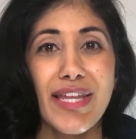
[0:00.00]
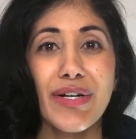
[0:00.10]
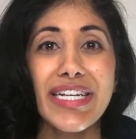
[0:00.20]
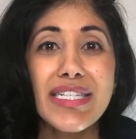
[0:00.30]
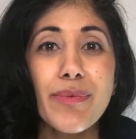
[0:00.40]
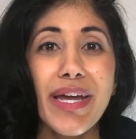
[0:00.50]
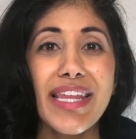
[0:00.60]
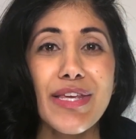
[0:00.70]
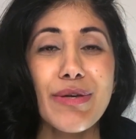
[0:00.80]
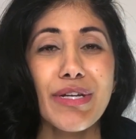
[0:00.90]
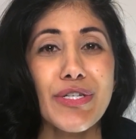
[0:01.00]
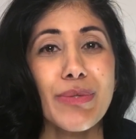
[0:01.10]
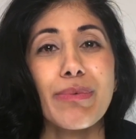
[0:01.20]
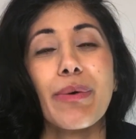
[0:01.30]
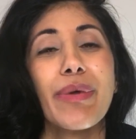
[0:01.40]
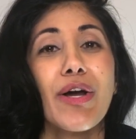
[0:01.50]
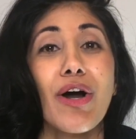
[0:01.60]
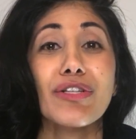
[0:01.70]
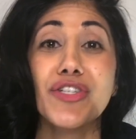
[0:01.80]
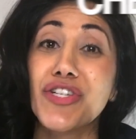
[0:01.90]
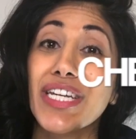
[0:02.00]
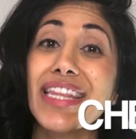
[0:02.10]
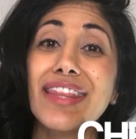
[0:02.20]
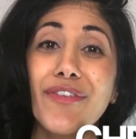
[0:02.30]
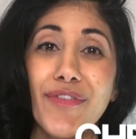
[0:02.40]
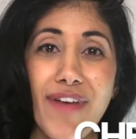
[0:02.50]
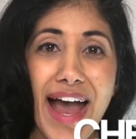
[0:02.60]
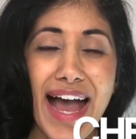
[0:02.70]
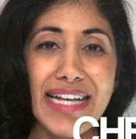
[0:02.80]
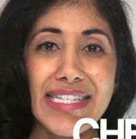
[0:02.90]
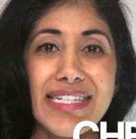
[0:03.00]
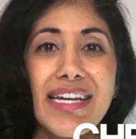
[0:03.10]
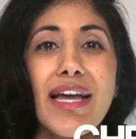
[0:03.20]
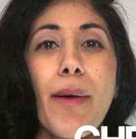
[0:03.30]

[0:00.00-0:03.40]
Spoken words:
there is a way that you can do what we call cheat the fast